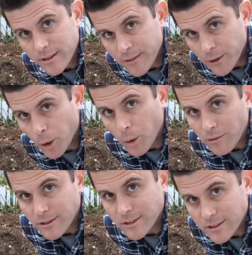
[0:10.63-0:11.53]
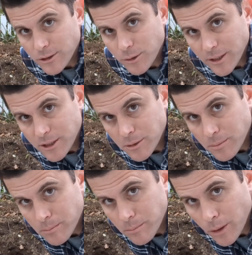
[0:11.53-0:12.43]
And the goal of this is to
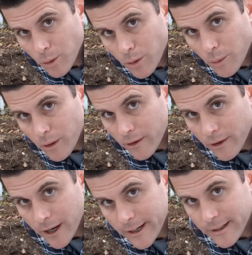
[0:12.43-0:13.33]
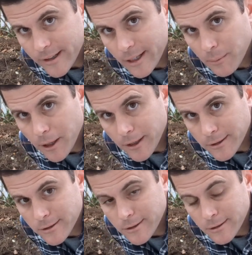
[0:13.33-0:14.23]
explore whether I can keep
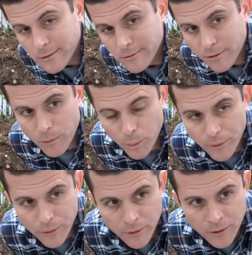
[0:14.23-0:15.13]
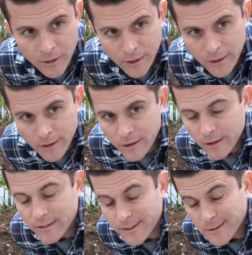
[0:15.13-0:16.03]
ice from the winter
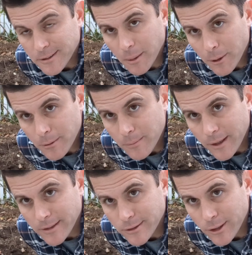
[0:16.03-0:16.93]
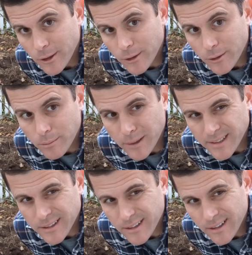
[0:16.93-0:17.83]
into the summer. And so
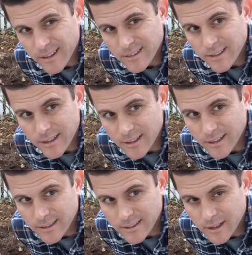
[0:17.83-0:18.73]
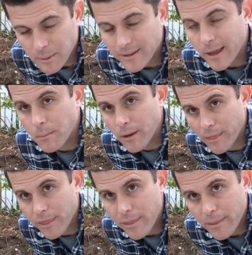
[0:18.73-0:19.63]
basically it's gonna be a
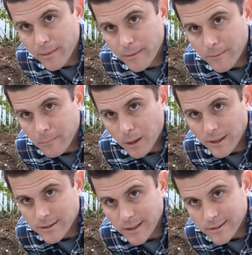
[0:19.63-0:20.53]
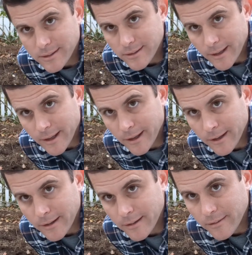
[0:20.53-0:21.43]
10-month process
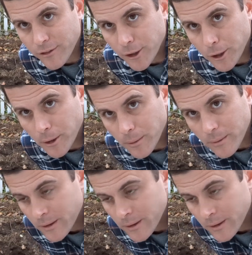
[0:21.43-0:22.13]
and video.